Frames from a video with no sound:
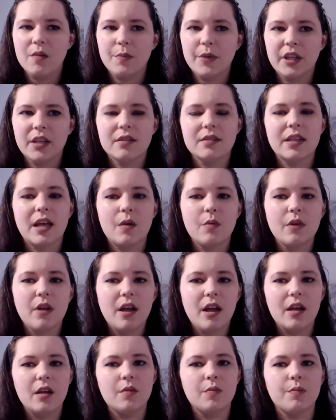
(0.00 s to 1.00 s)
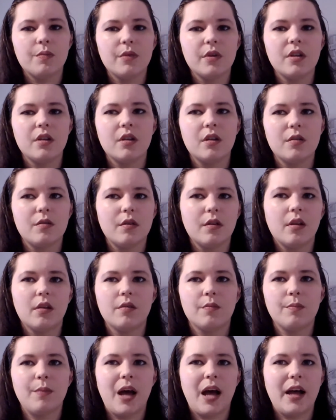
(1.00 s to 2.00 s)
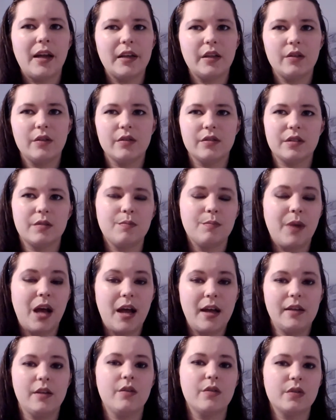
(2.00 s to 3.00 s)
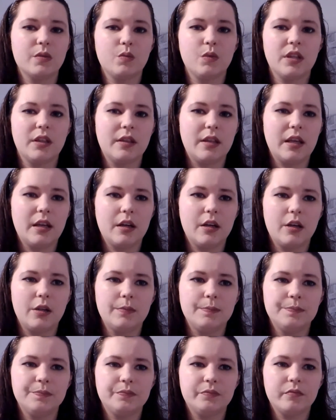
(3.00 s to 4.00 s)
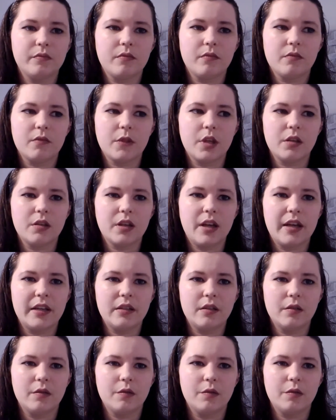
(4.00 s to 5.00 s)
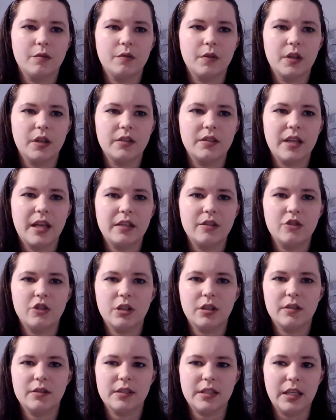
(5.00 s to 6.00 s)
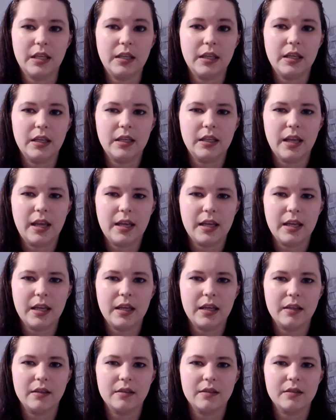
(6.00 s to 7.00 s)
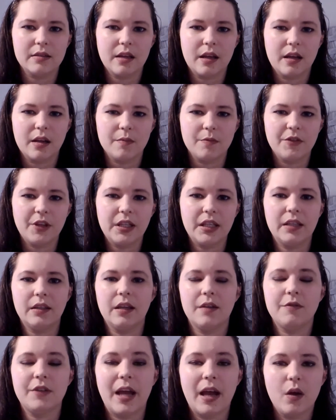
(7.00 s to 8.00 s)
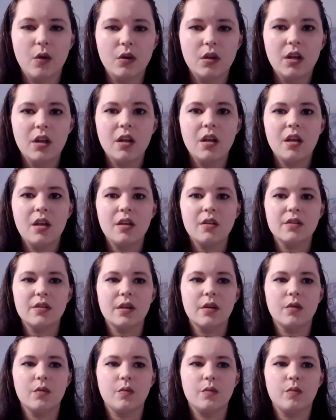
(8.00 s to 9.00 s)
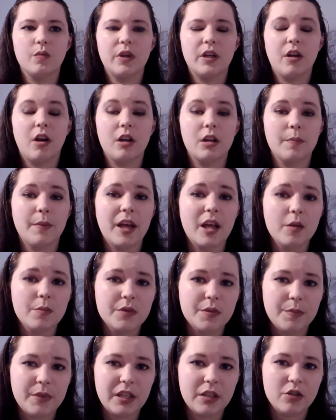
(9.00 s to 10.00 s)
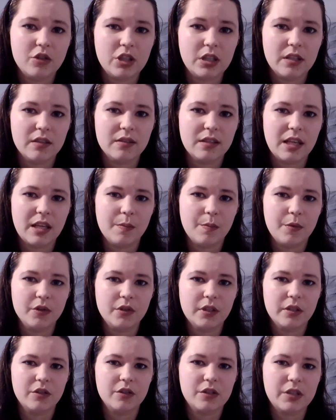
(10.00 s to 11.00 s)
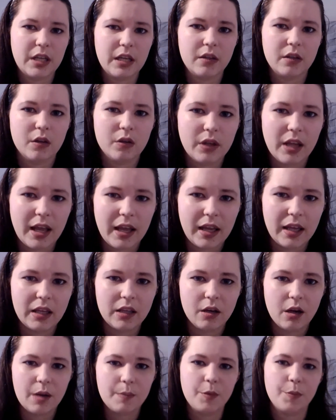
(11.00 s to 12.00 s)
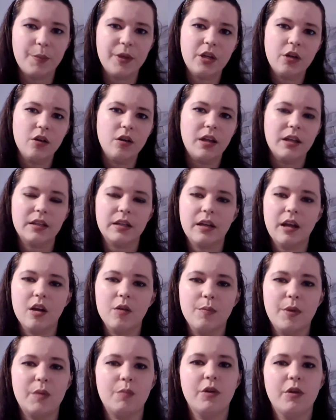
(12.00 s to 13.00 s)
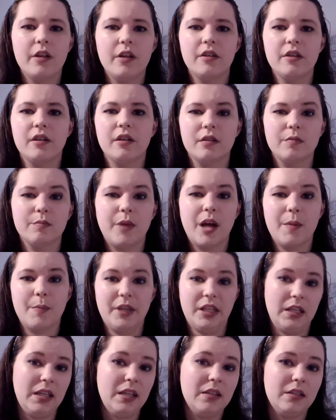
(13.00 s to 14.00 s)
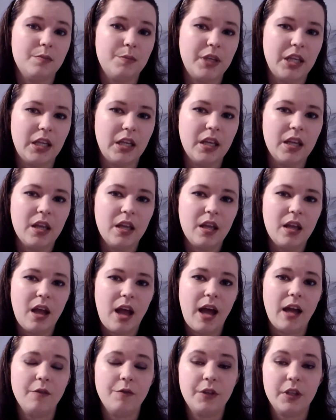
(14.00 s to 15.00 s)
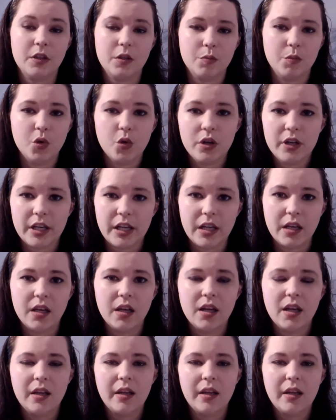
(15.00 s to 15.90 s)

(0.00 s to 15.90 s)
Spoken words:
because that will help miles and miles with their kind of attention seeking and feeling left out. So when Autumn helps me, she's able to understand, okay, I'm a big girl, I can help my brother, mommy needs me, I feel important.